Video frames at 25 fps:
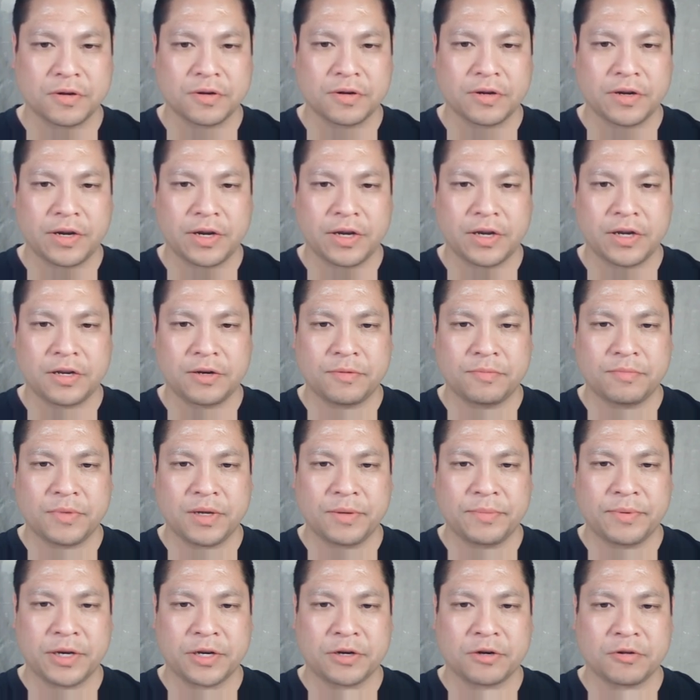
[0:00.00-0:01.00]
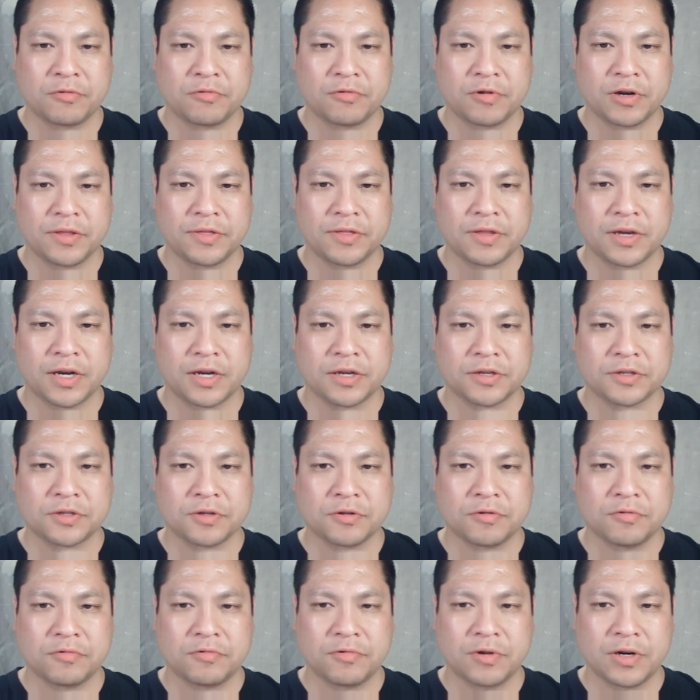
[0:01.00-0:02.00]
and maybe I don't want that.
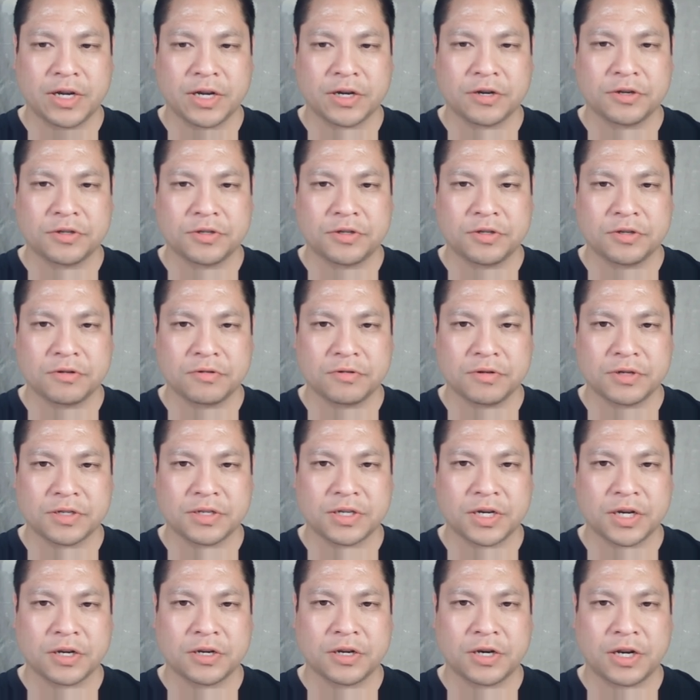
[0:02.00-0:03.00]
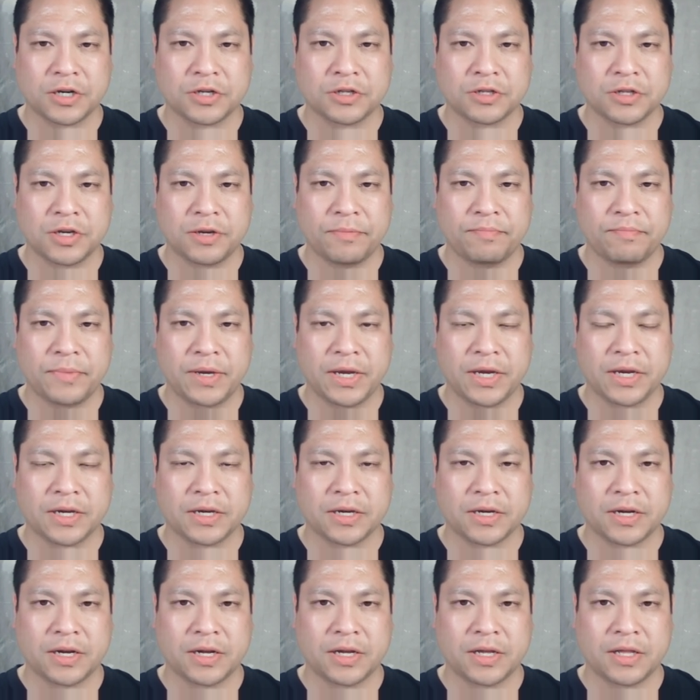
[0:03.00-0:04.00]
So what I could do is I could actually
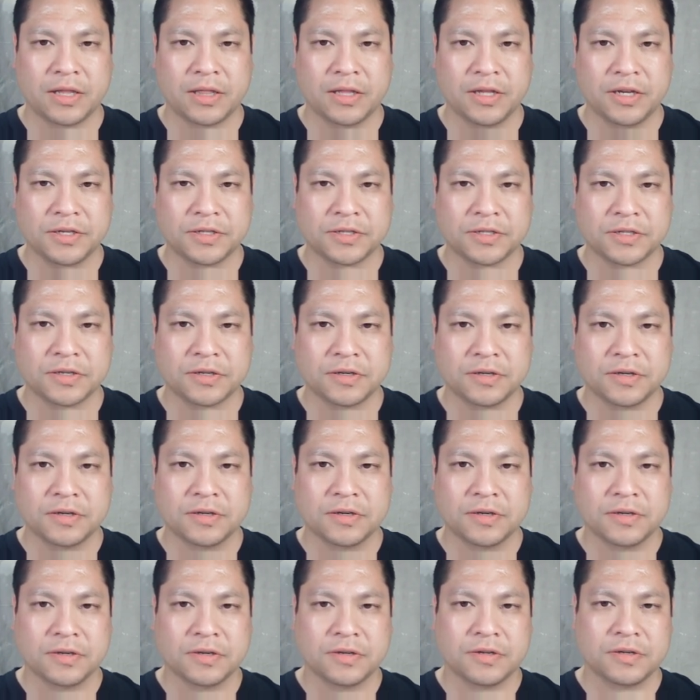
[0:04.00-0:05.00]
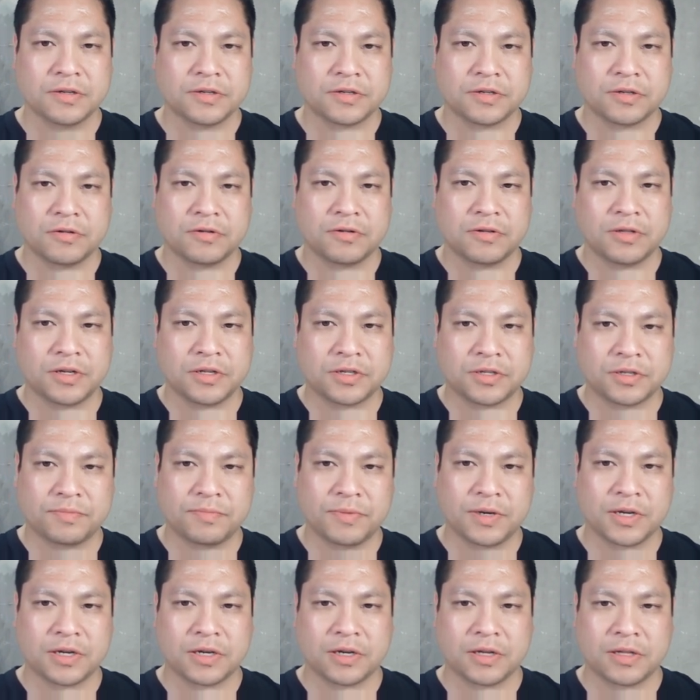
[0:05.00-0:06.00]
make a list. So let's
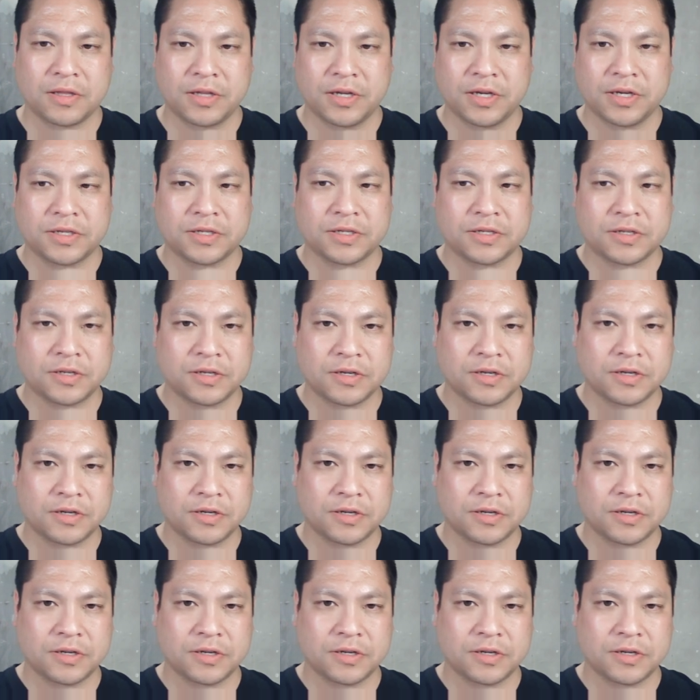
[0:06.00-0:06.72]
make a list.